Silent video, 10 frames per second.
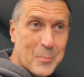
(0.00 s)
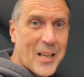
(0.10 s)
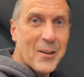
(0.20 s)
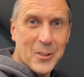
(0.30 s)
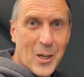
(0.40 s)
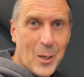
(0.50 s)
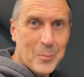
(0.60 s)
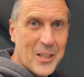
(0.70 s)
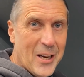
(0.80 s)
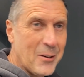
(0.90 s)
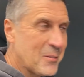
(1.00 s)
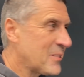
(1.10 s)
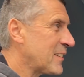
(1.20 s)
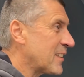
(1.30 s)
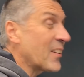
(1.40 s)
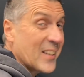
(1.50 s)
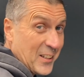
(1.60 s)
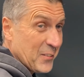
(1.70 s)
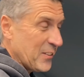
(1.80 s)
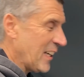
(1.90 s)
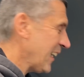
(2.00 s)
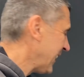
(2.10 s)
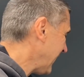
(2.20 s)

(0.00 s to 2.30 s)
down, so thank you for that.